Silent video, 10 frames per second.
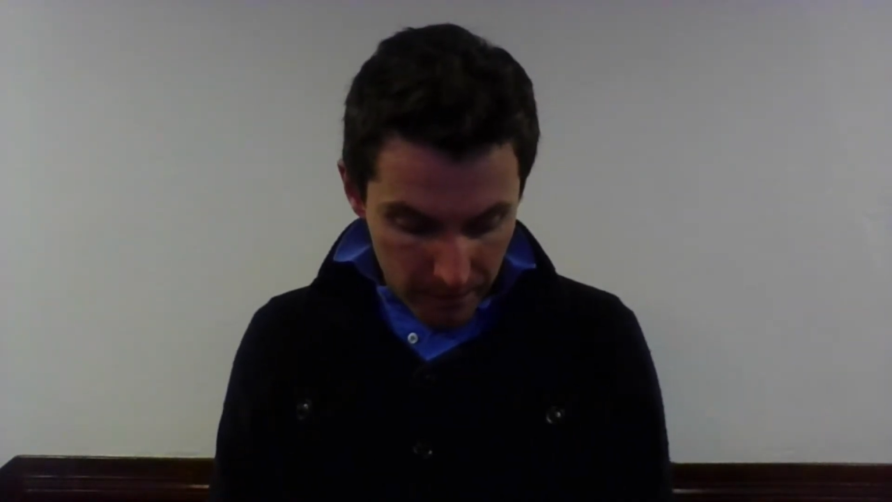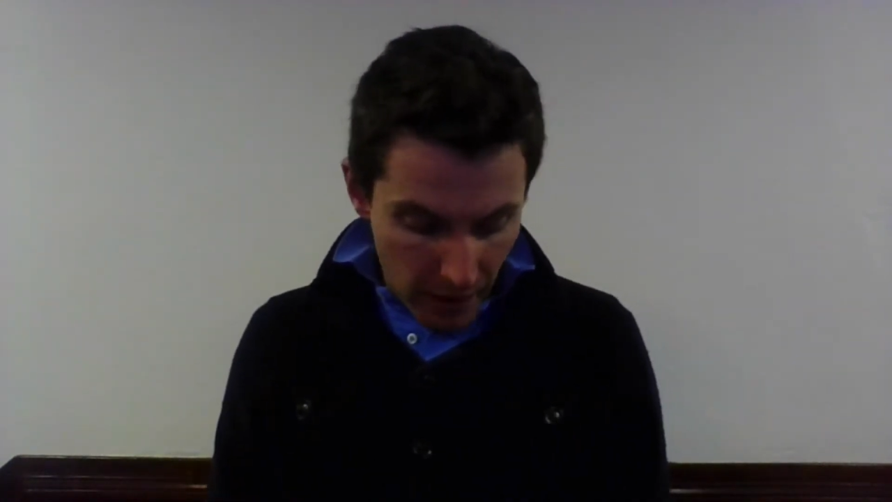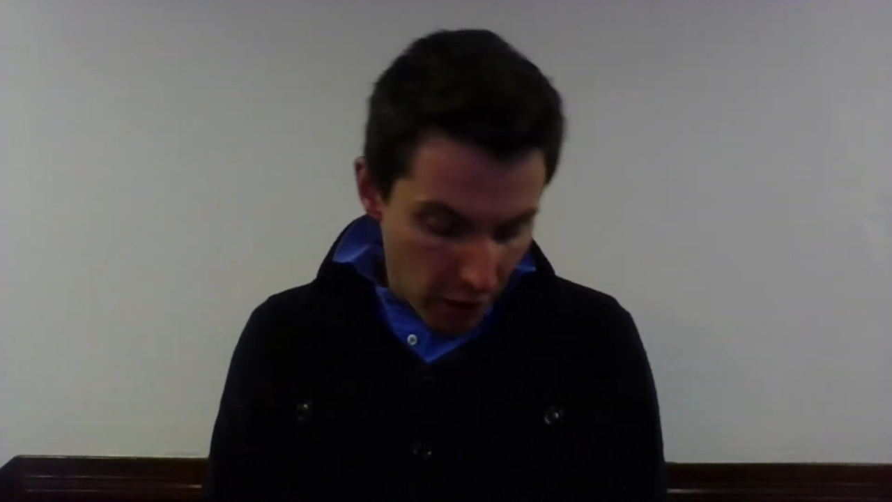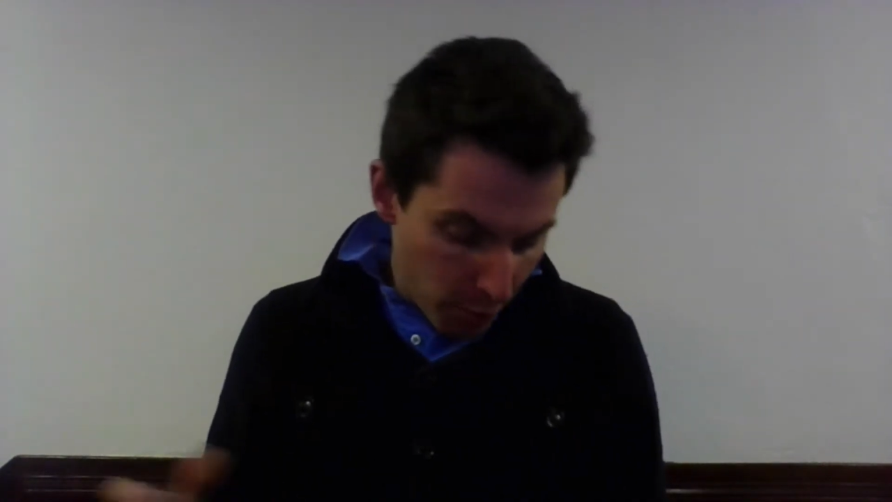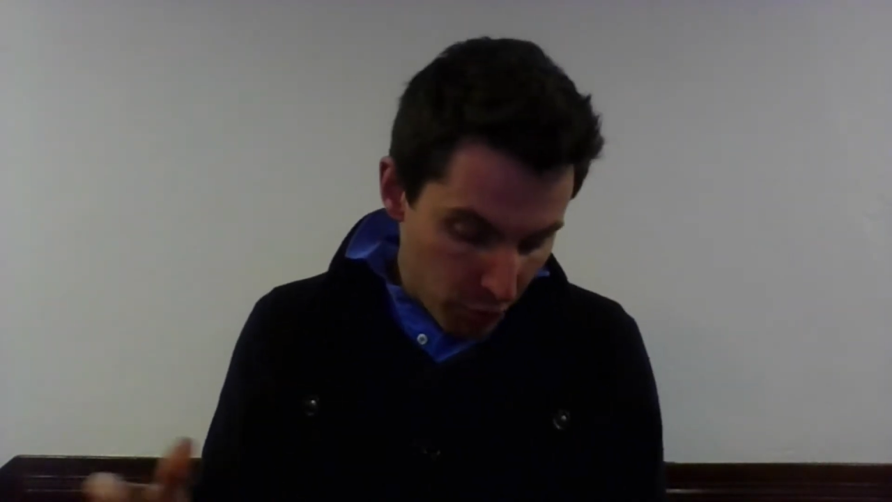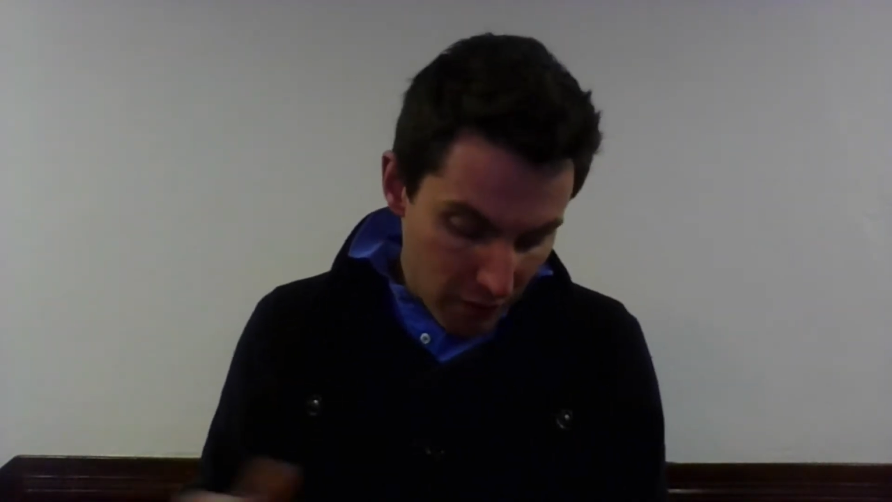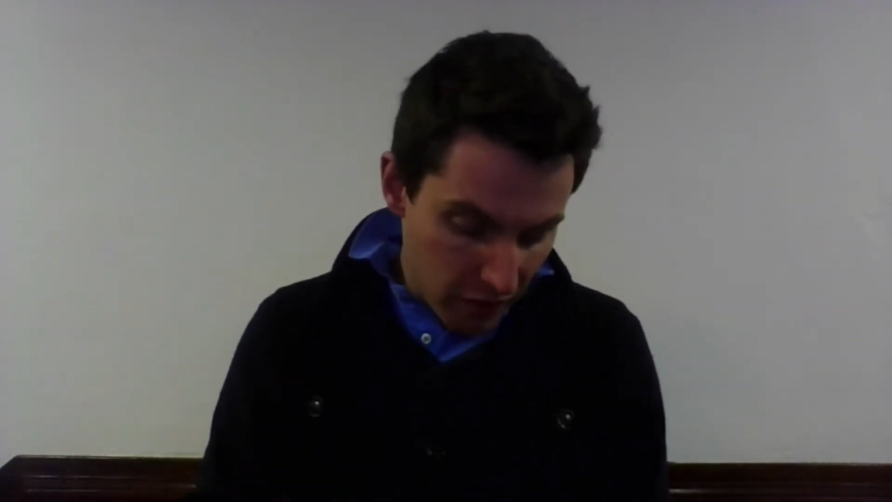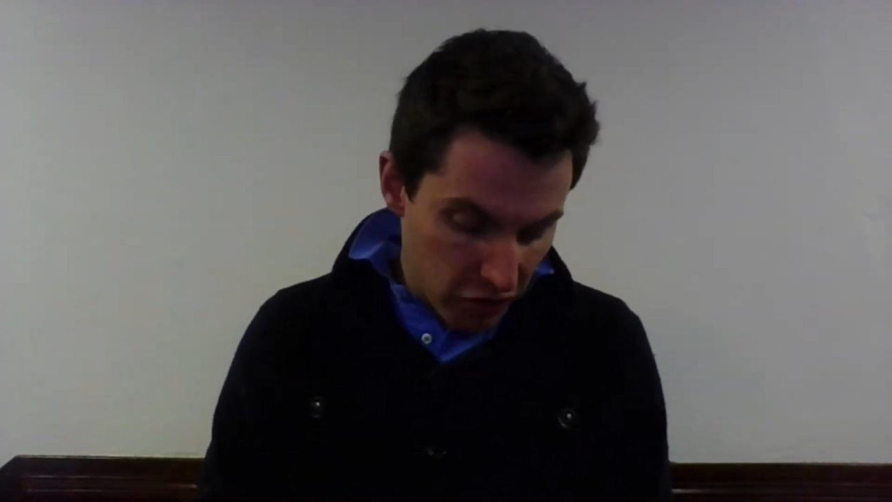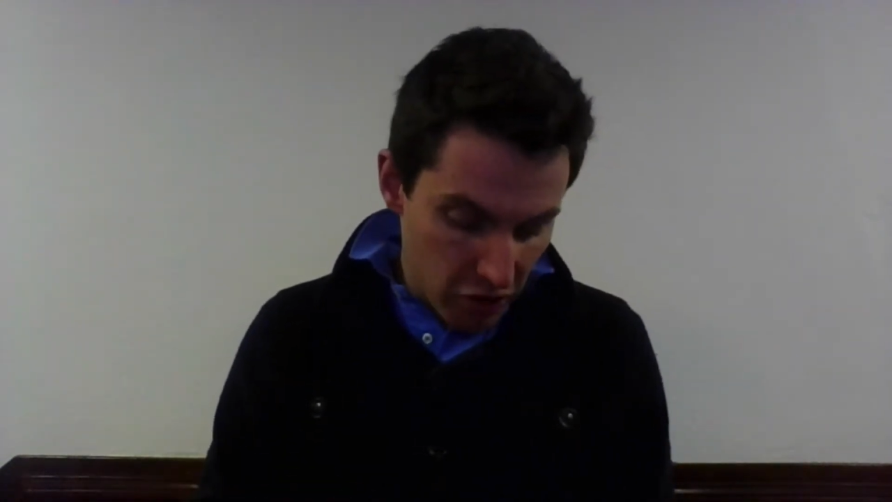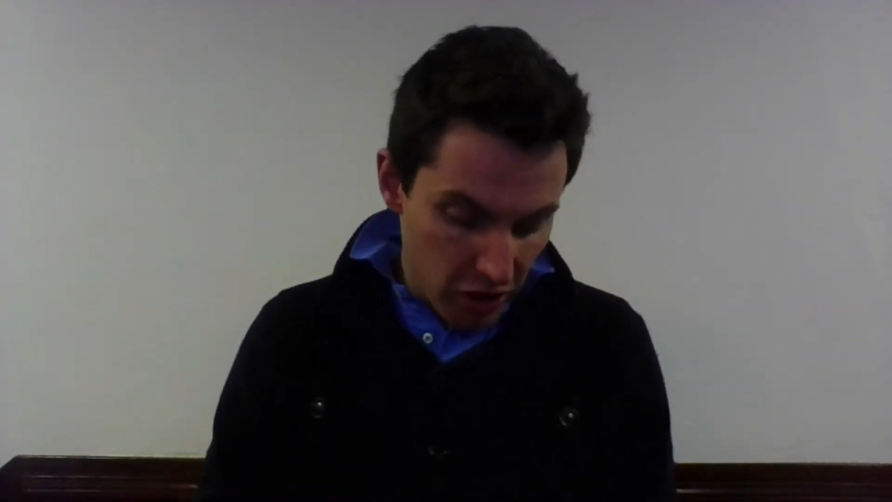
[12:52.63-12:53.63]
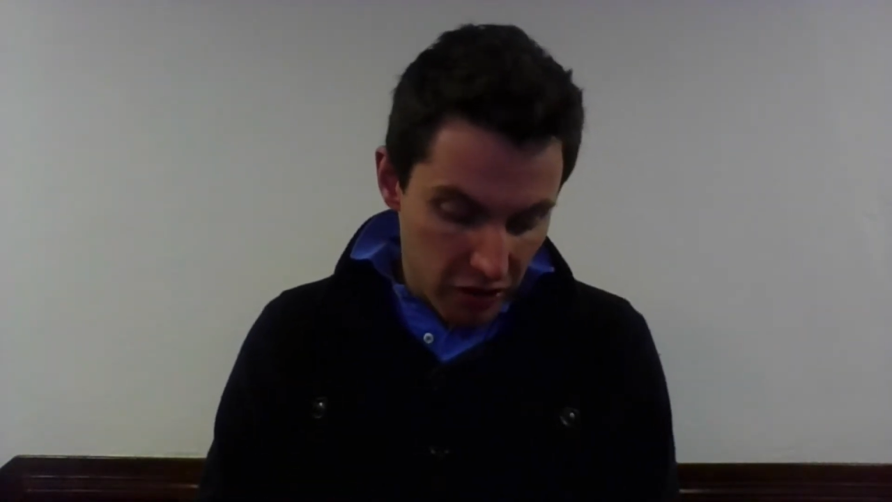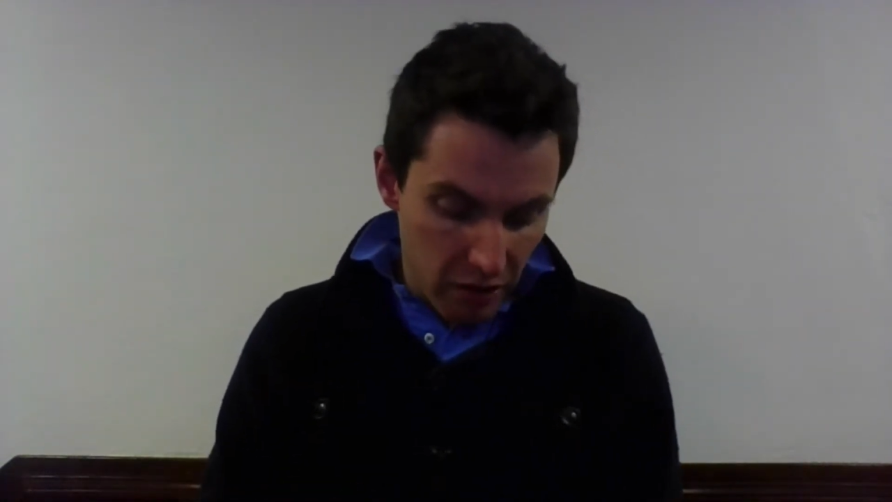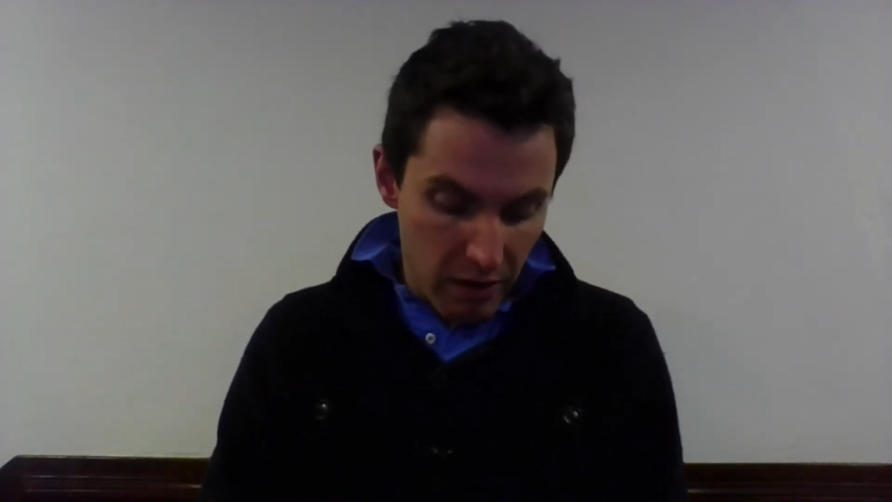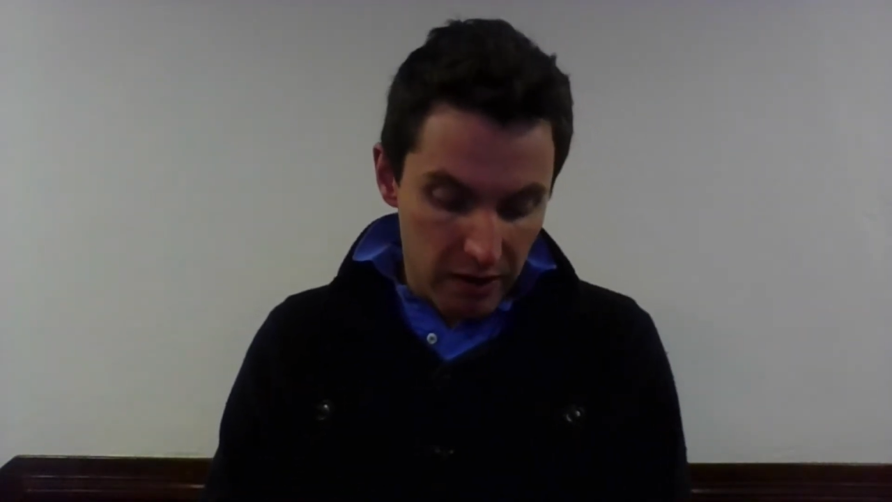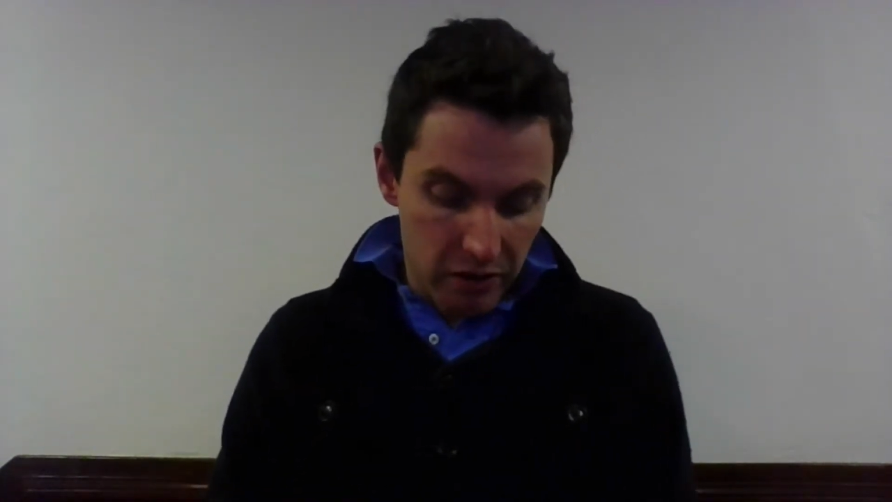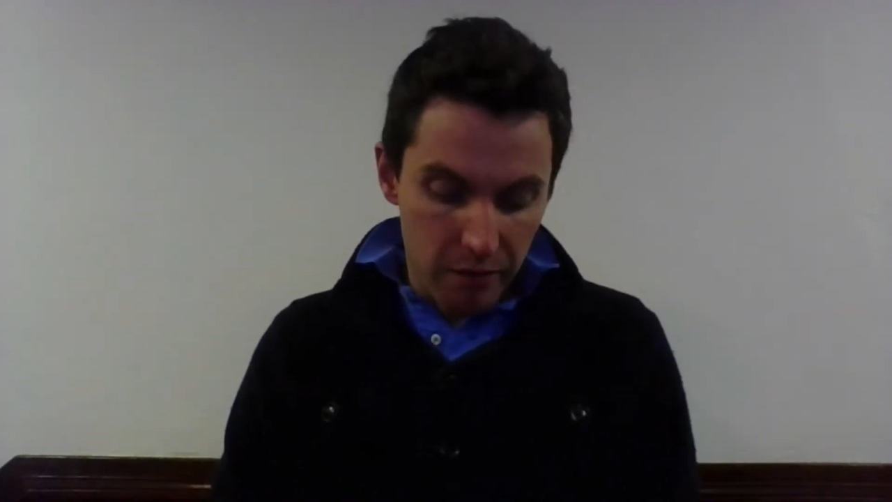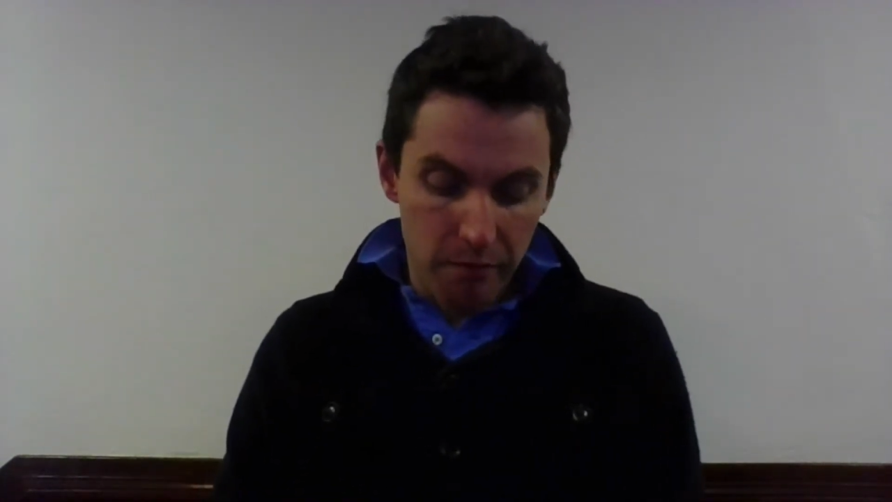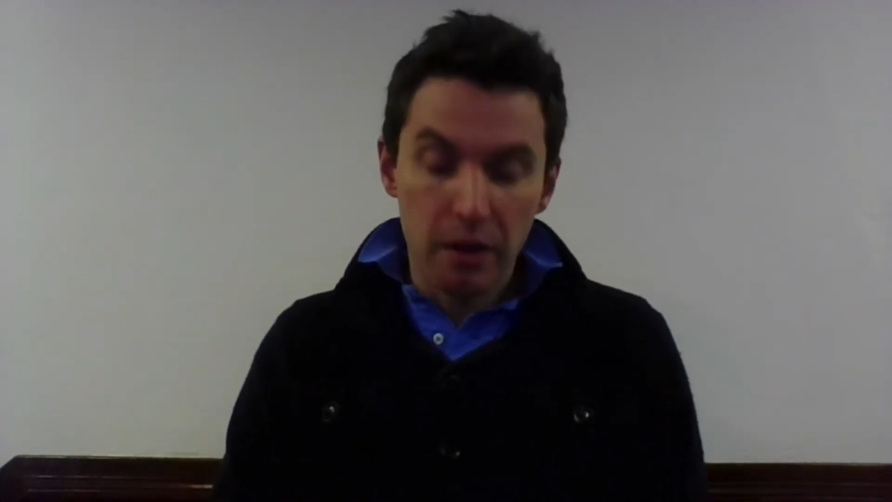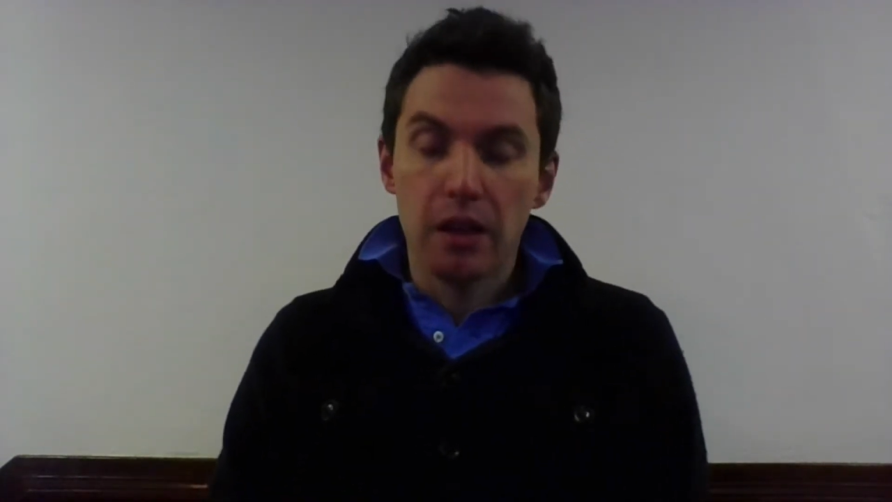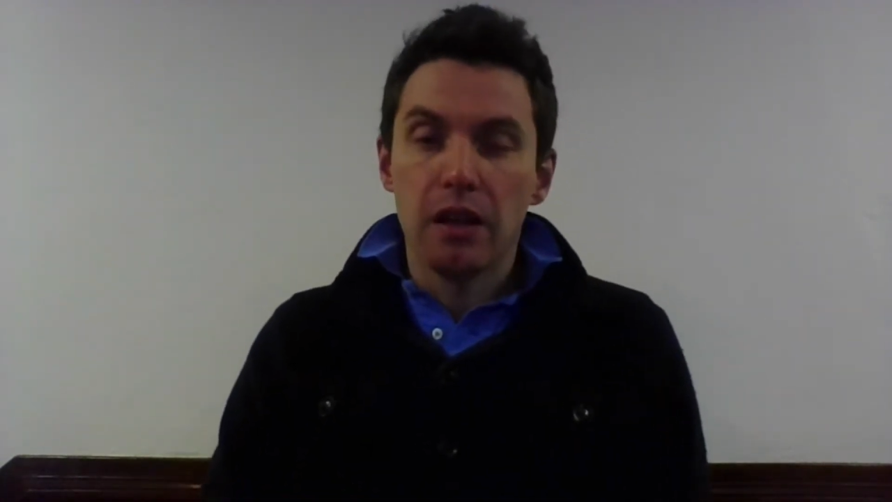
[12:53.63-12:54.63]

At our previous church, they ran some